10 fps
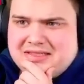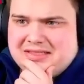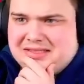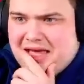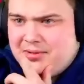
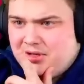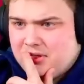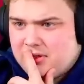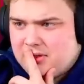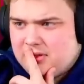Diamond?
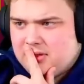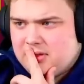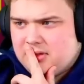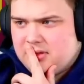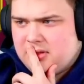
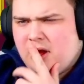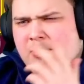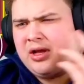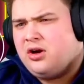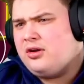Oh
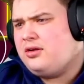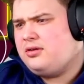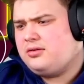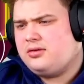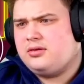my god.
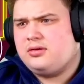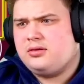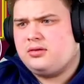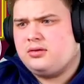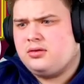
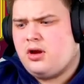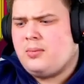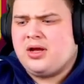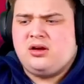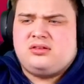Oh
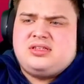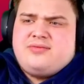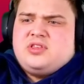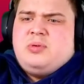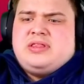my god,
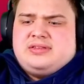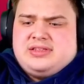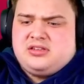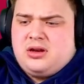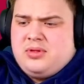seven spins. This
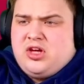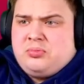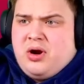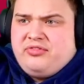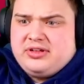is going to be good
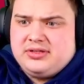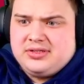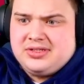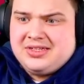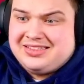profit.
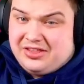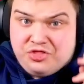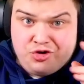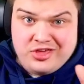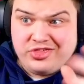It's a
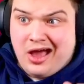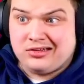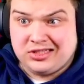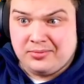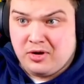
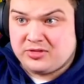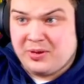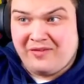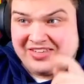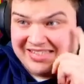3,000 bonus buy. We
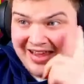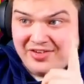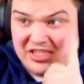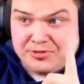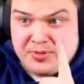have
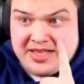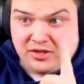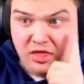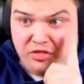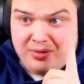seven spins
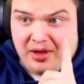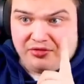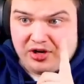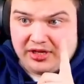on the 3x3.